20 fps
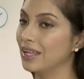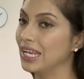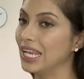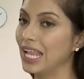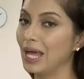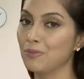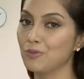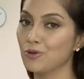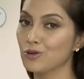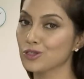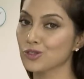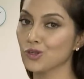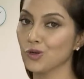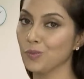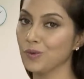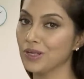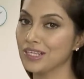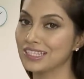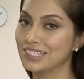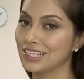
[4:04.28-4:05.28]

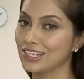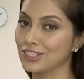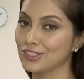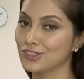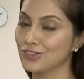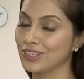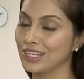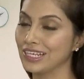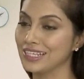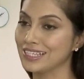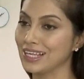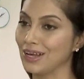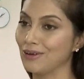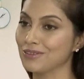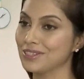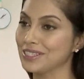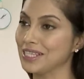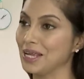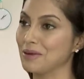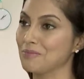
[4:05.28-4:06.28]
Laparoscopic surgery
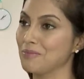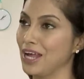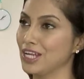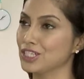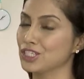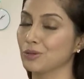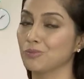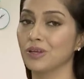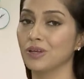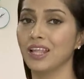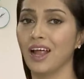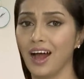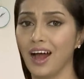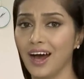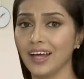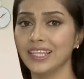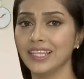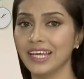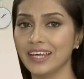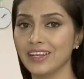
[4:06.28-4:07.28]
sounds like magic, but
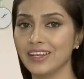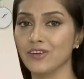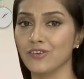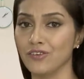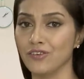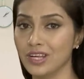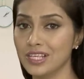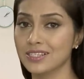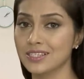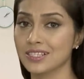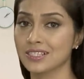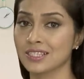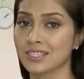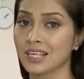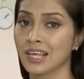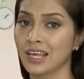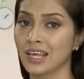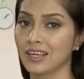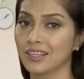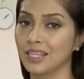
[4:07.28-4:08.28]
are there any risks
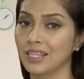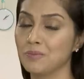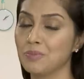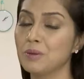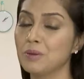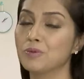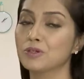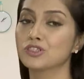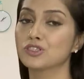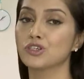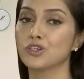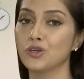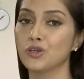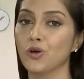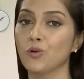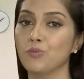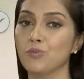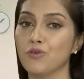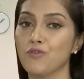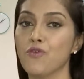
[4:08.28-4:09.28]
that people should
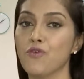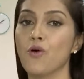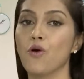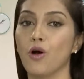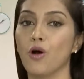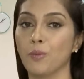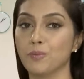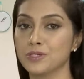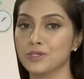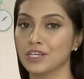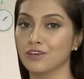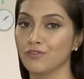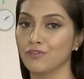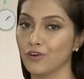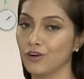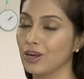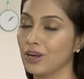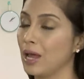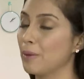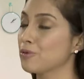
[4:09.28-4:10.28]
know before opting
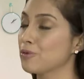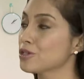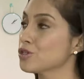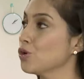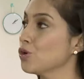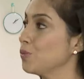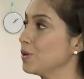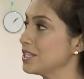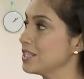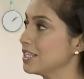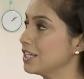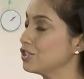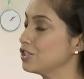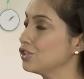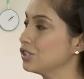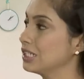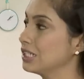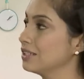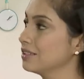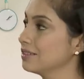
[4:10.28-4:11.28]
for a laparoscopic
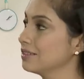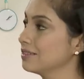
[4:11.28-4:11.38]
surgery?